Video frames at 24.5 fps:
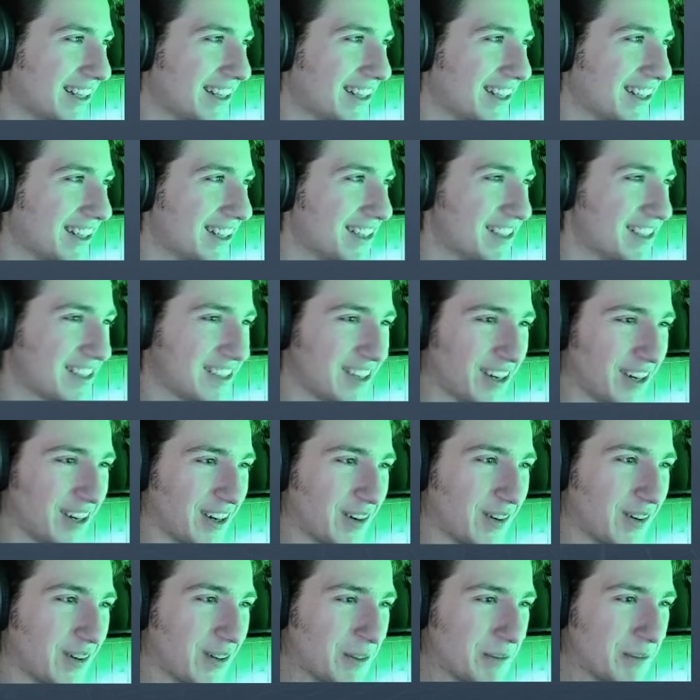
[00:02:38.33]

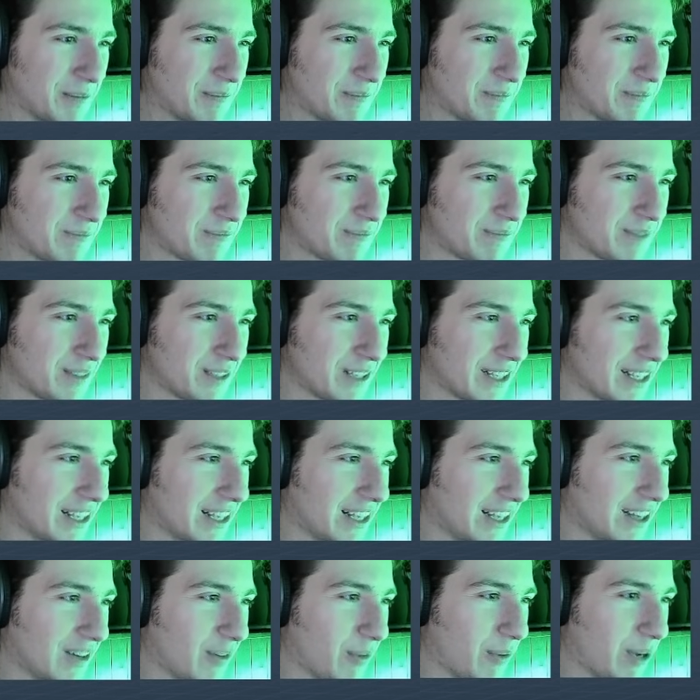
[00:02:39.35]
So
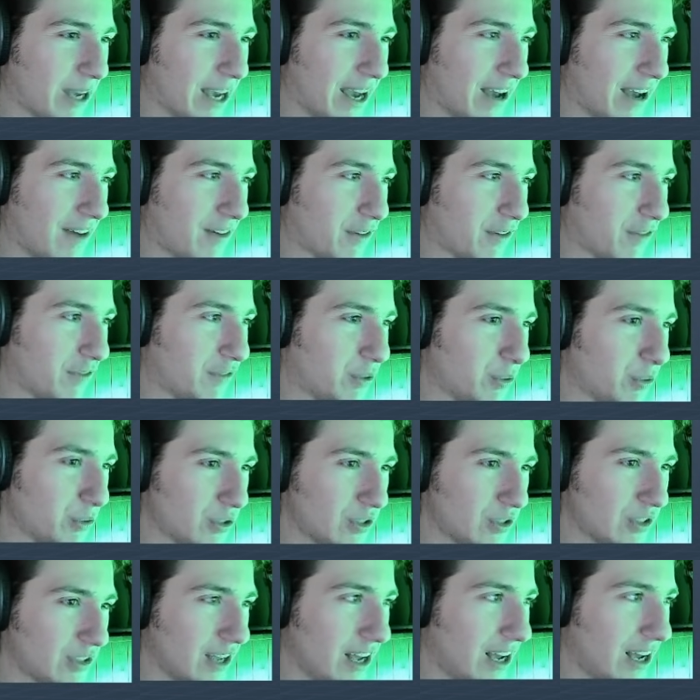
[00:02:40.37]
we have a
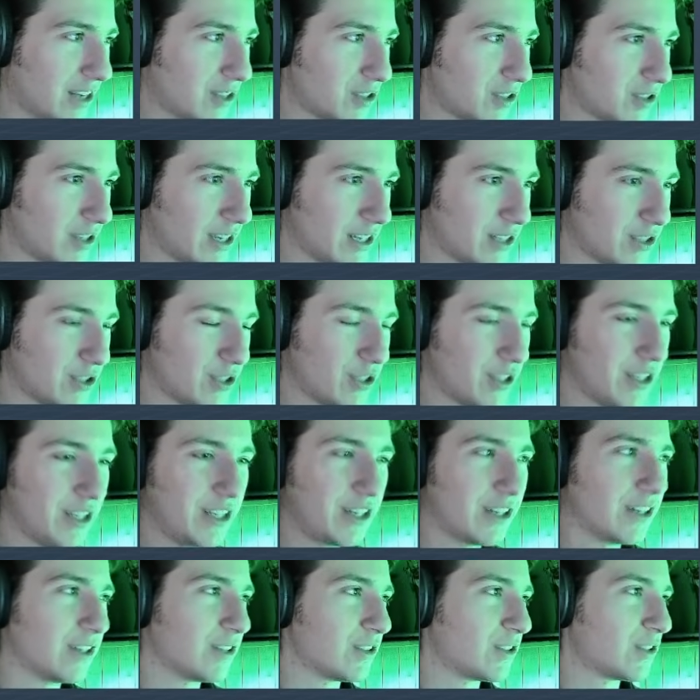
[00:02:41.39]
fuselage section
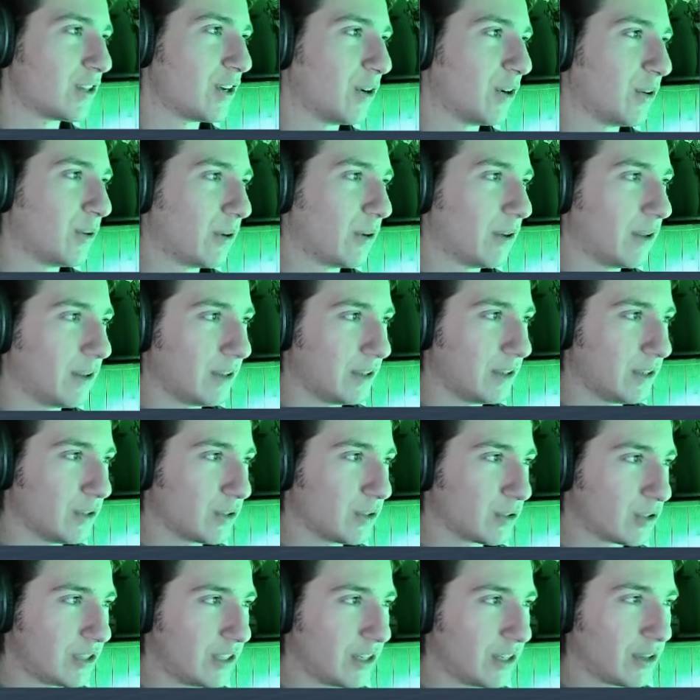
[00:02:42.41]
here. So you'll
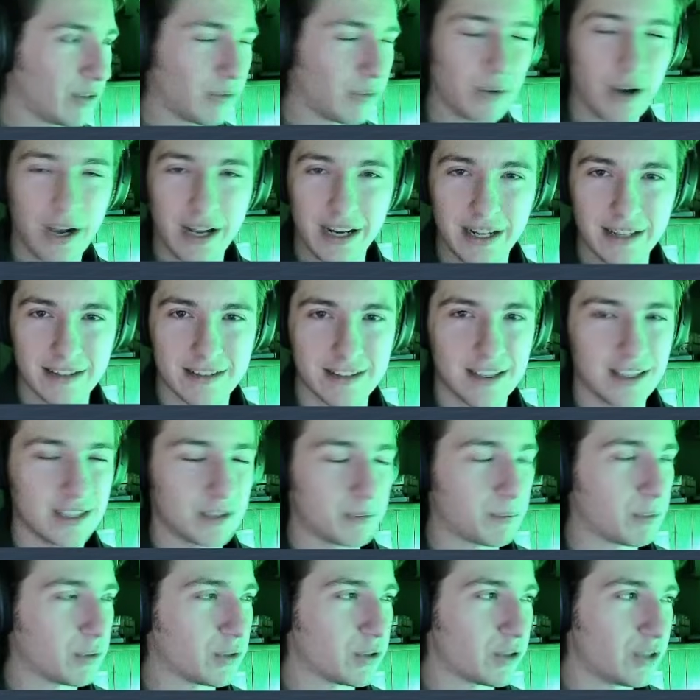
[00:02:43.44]
see on the right it says
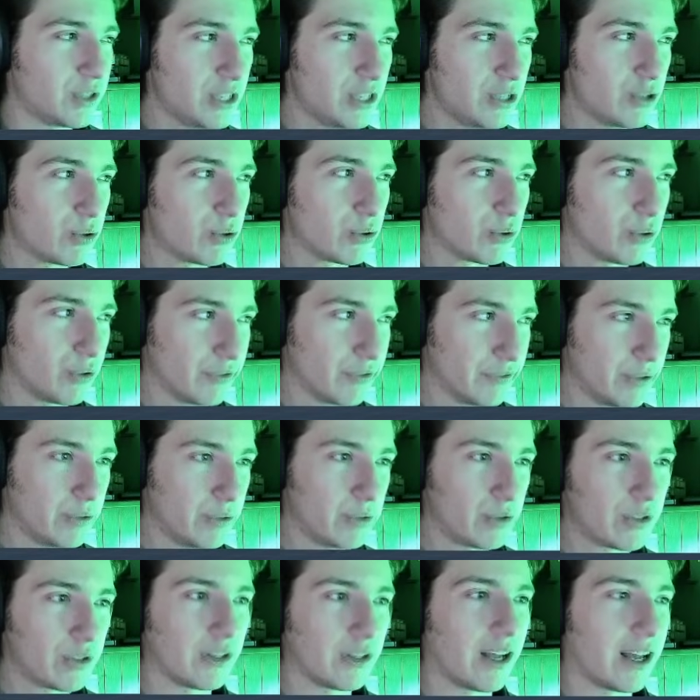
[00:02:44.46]
procedural
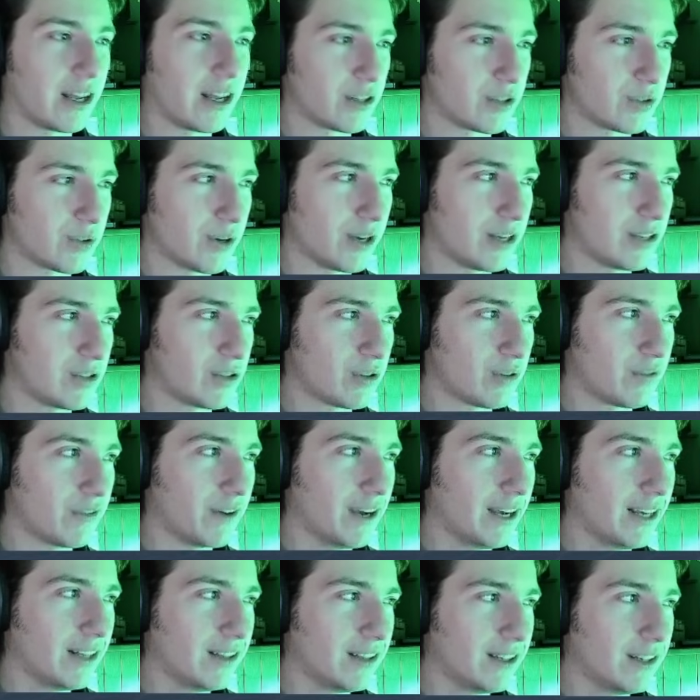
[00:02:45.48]
fuselage, right? So if I
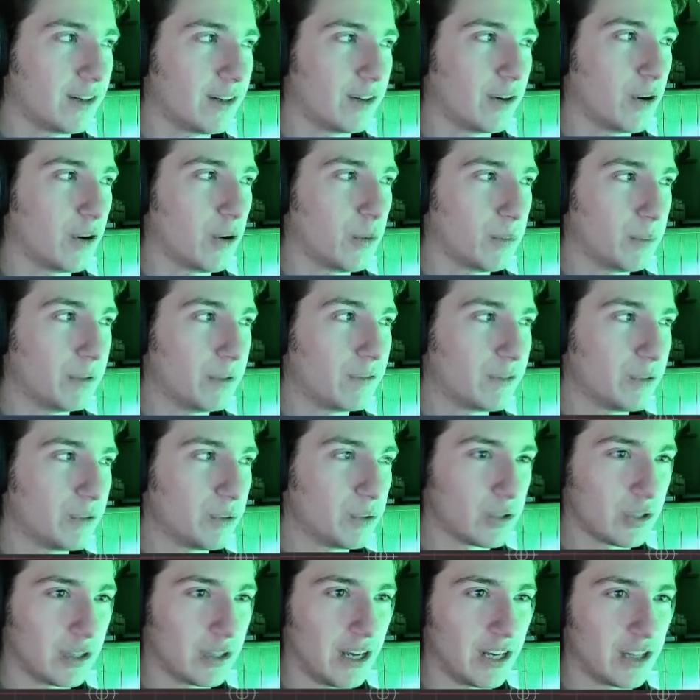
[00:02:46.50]
click on open
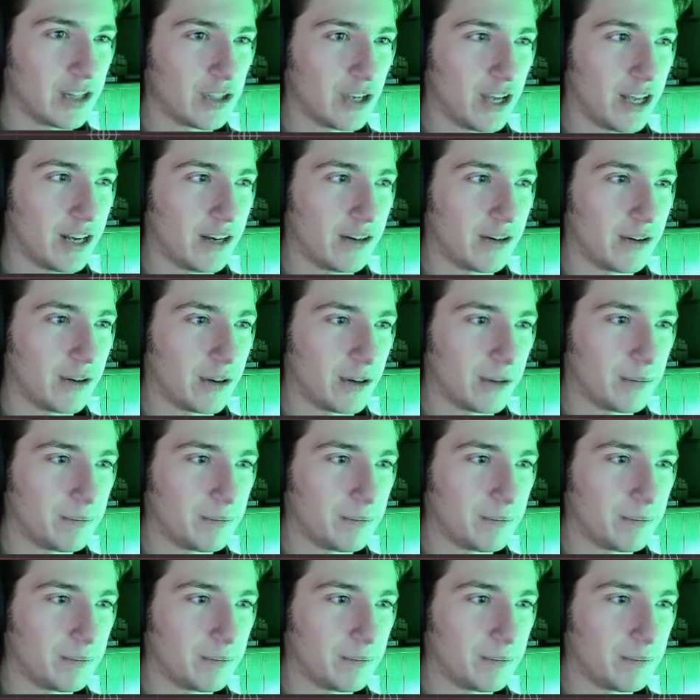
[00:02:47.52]
fuselage editor,